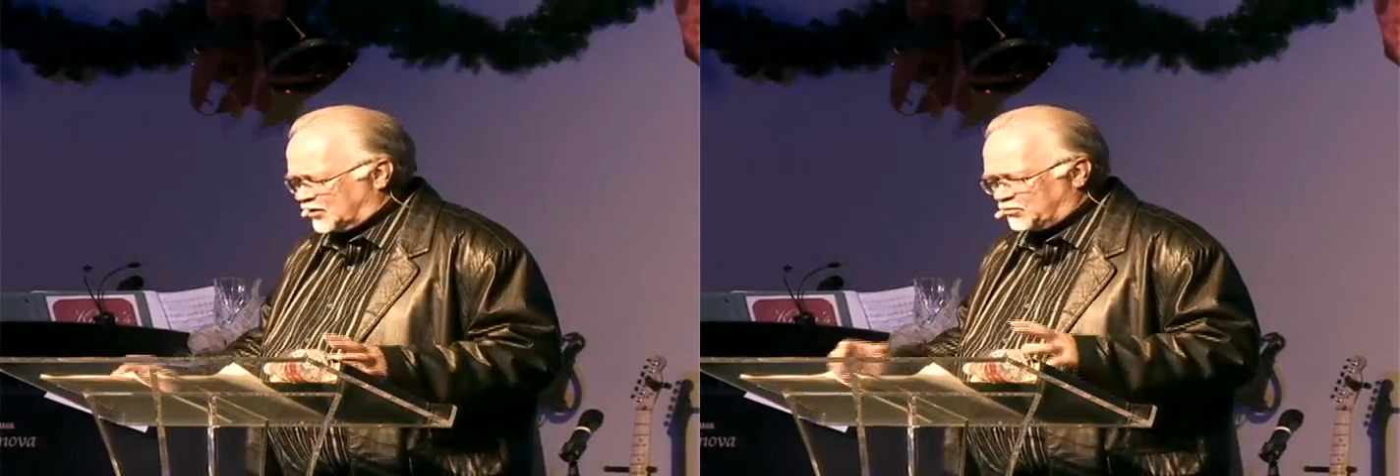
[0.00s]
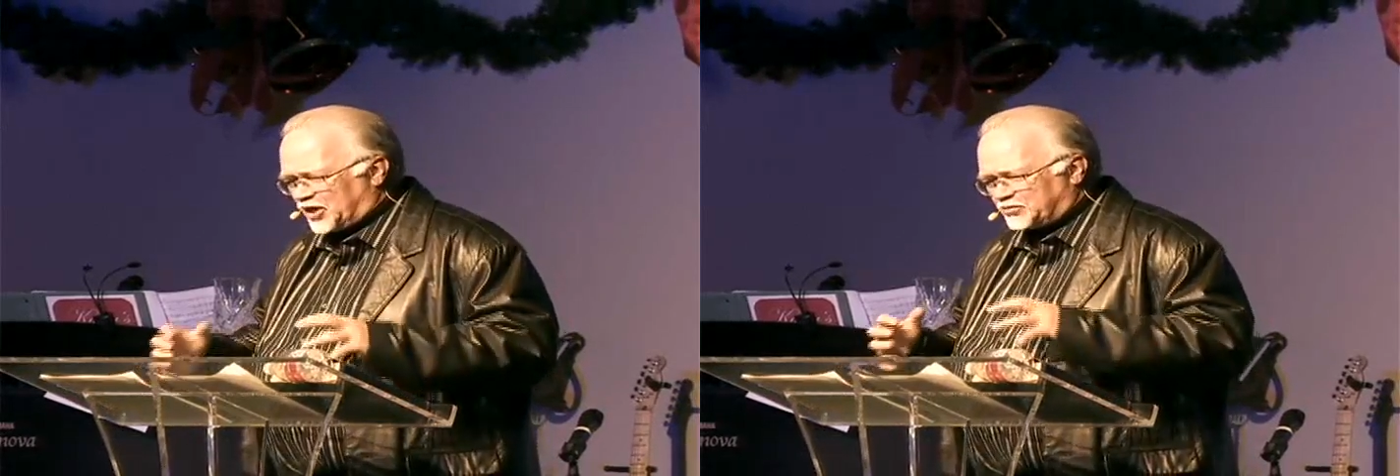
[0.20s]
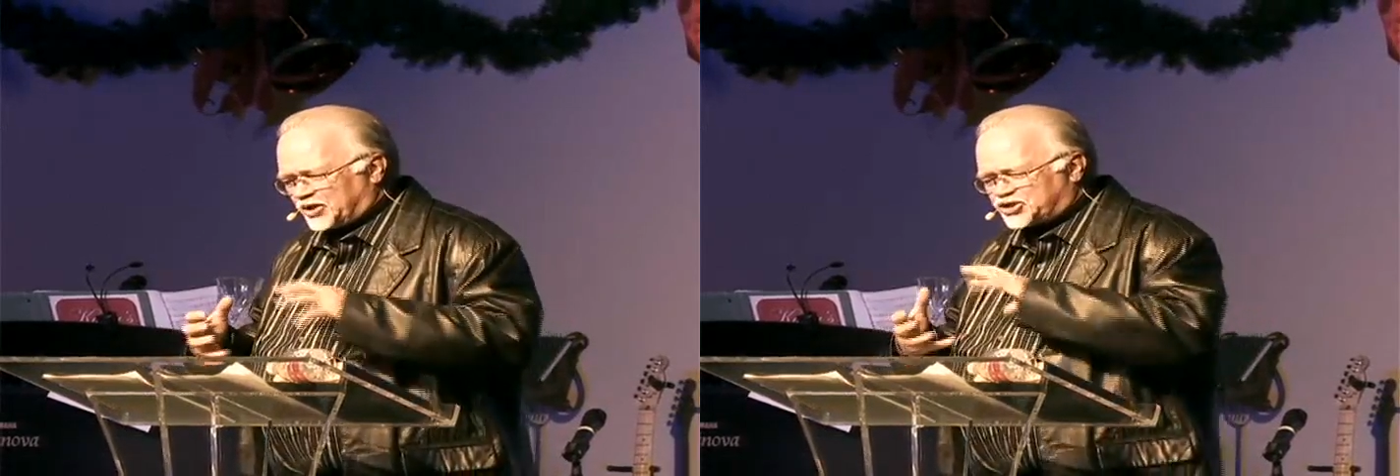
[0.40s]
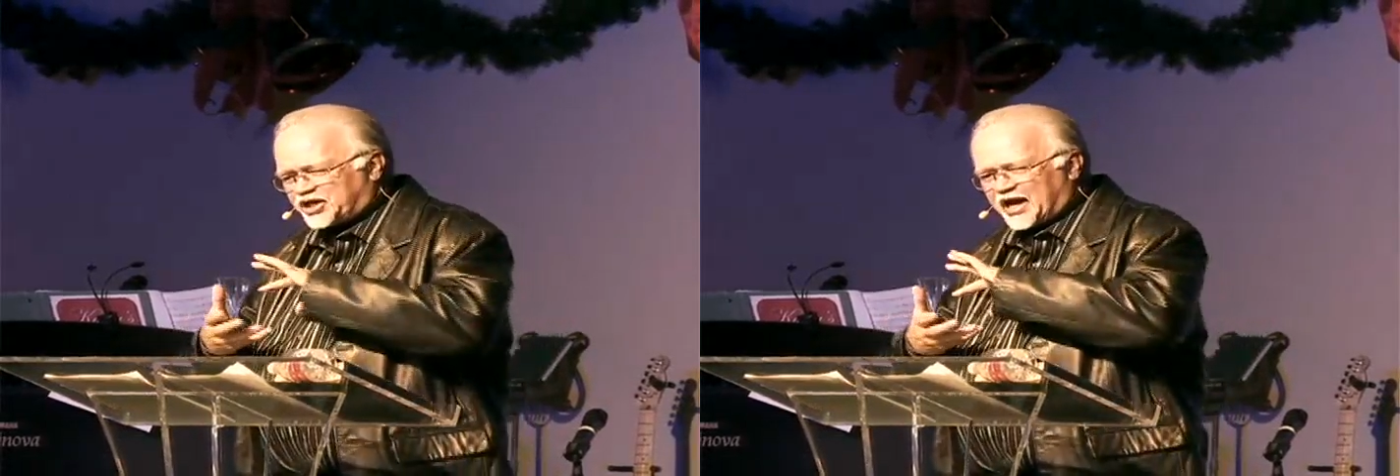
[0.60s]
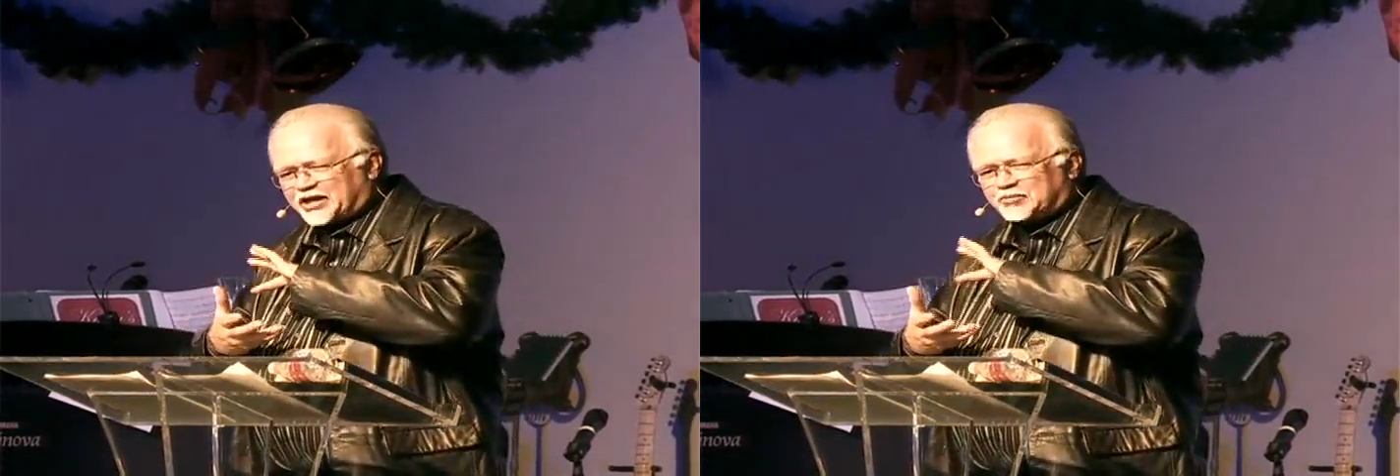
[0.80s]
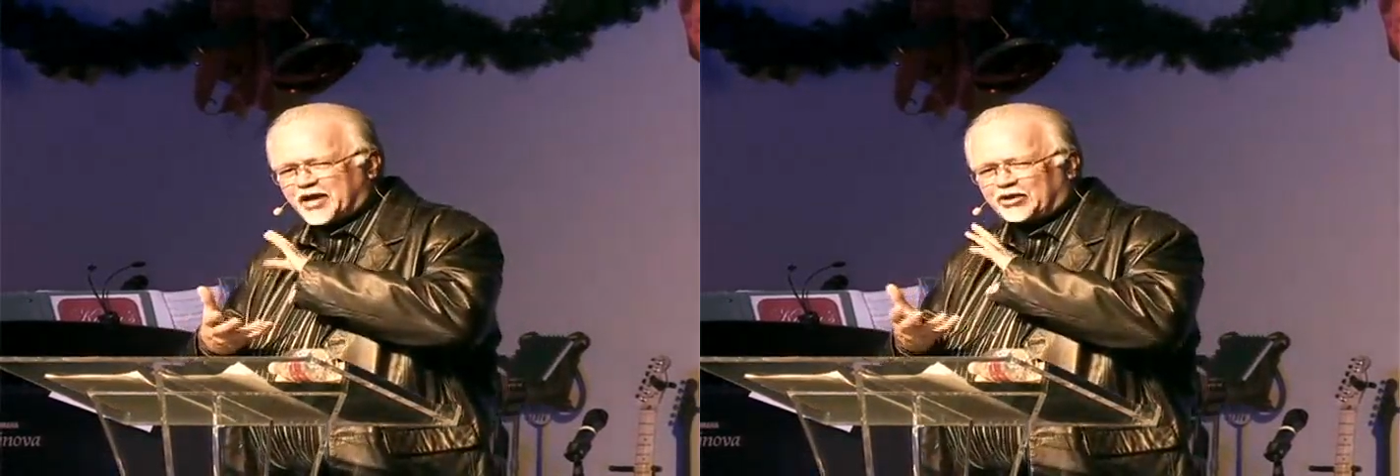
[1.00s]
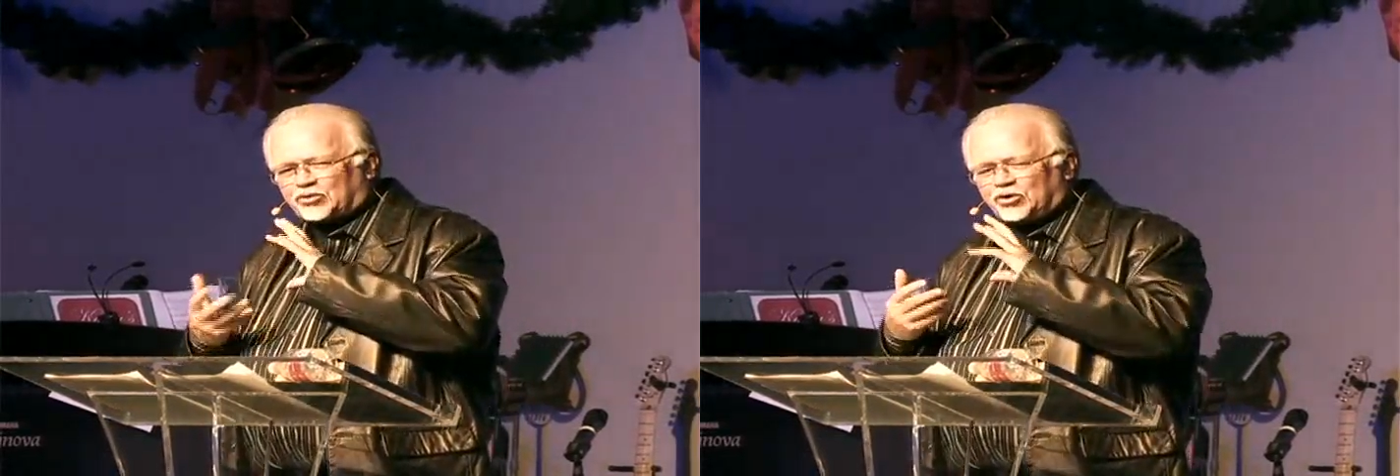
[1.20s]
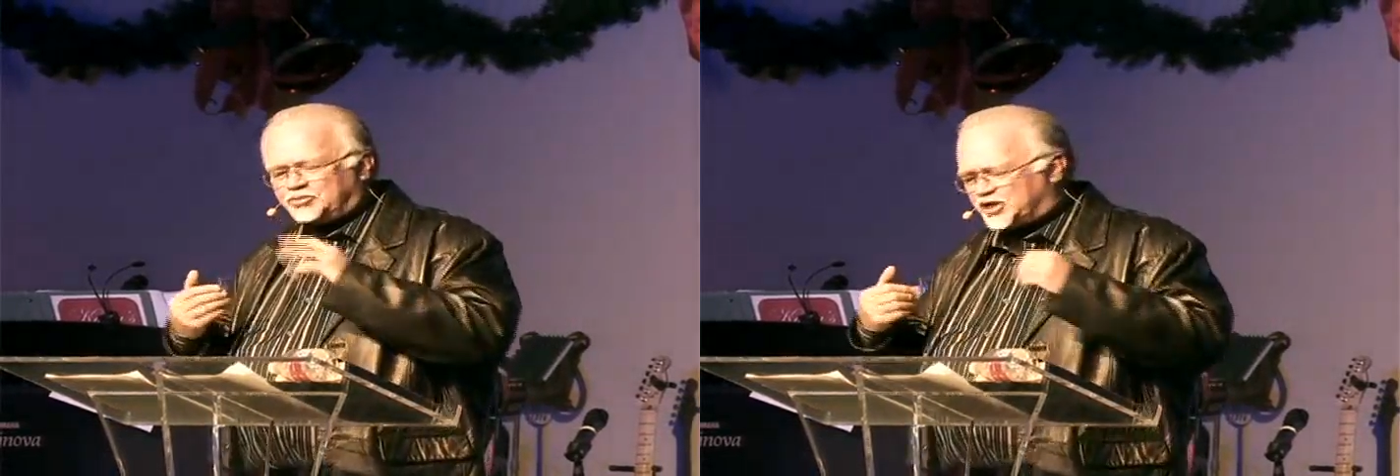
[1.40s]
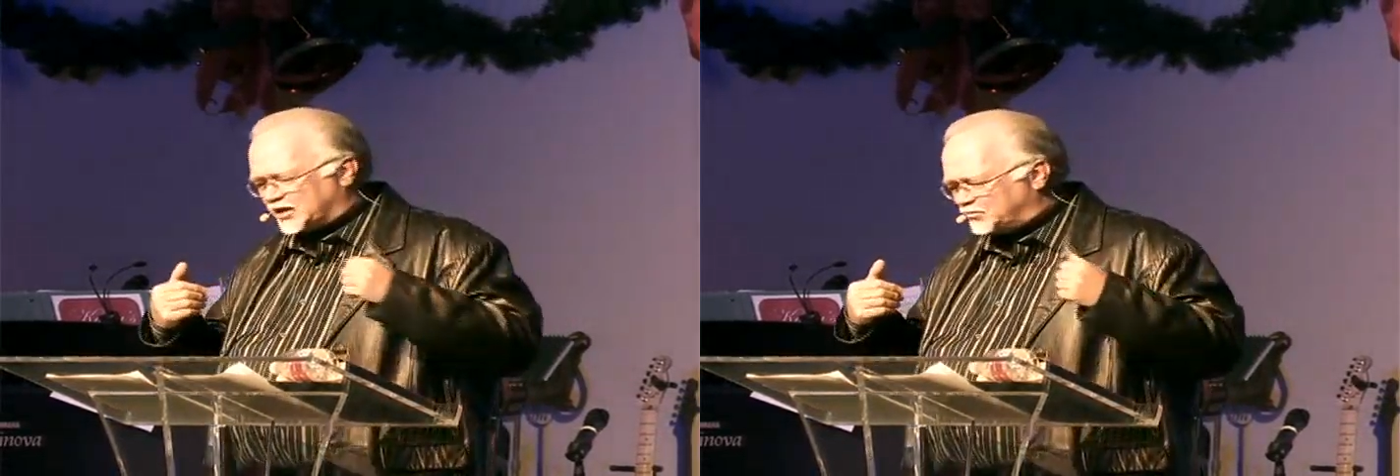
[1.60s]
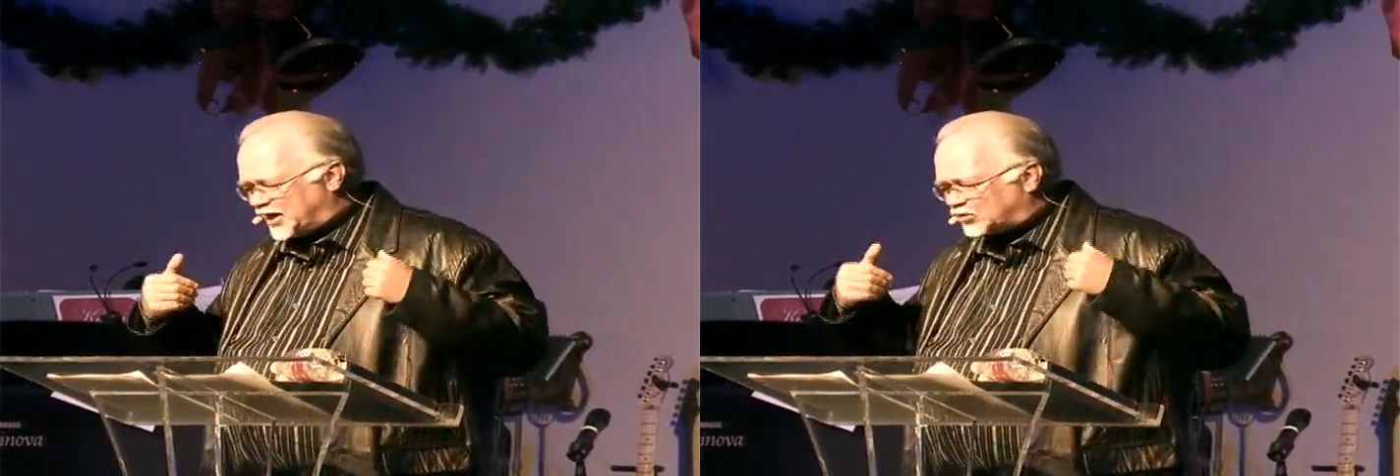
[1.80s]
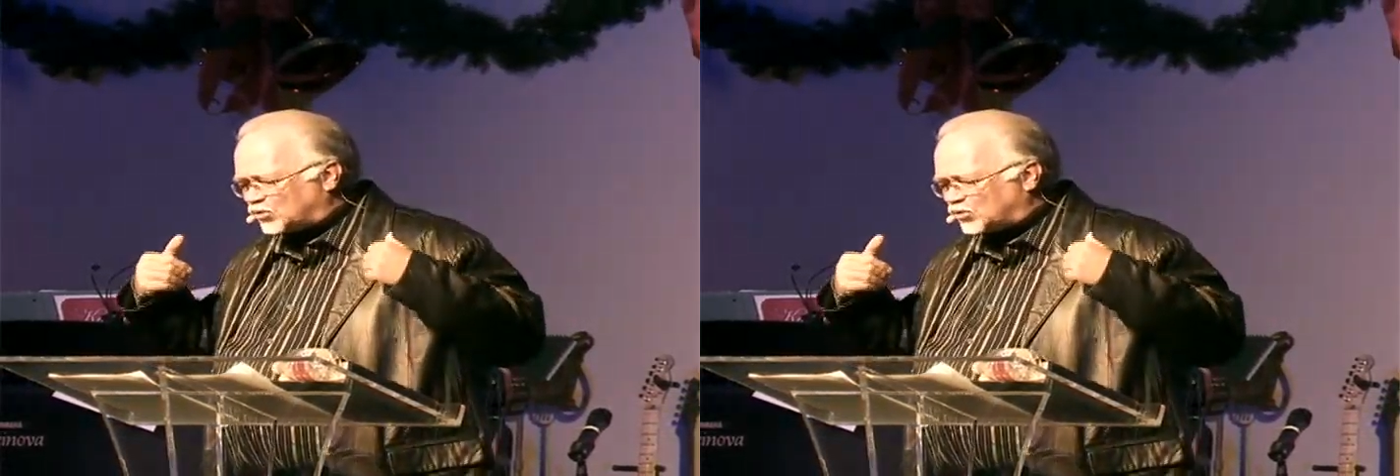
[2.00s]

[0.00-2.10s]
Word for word: But, but she had to make room. She had to make